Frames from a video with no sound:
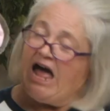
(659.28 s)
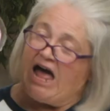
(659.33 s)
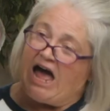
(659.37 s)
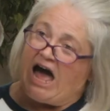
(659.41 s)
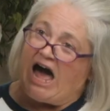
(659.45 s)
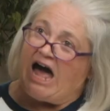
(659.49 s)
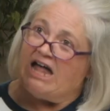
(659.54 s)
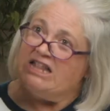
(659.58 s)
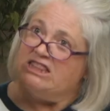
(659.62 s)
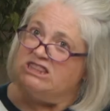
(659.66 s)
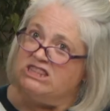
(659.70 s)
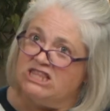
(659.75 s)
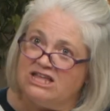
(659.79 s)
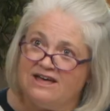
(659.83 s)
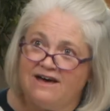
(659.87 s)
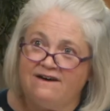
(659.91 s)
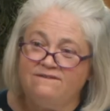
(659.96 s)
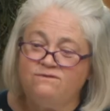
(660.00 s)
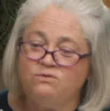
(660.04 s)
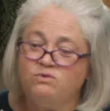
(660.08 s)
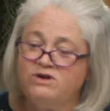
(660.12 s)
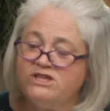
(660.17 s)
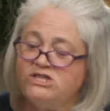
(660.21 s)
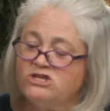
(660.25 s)
I
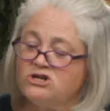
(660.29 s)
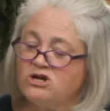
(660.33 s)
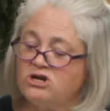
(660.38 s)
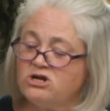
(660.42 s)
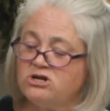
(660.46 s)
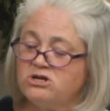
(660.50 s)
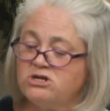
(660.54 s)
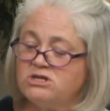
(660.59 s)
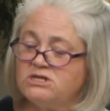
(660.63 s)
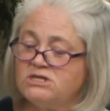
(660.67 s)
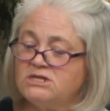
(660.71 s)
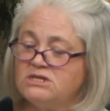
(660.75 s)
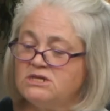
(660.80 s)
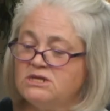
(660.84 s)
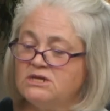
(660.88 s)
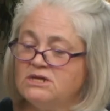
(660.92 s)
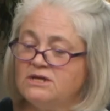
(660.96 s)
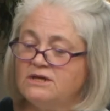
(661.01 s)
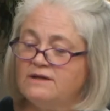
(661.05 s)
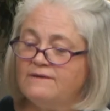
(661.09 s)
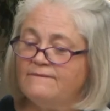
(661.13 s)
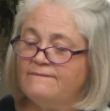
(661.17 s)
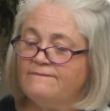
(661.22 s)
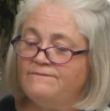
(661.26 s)
love, Whiskers,
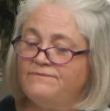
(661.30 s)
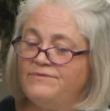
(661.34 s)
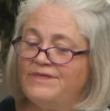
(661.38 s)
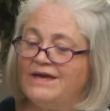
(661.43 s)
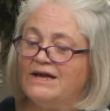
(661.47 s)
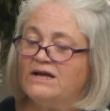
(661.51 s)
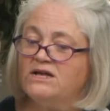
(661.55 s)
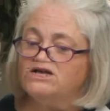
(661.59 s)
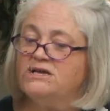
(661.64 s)
that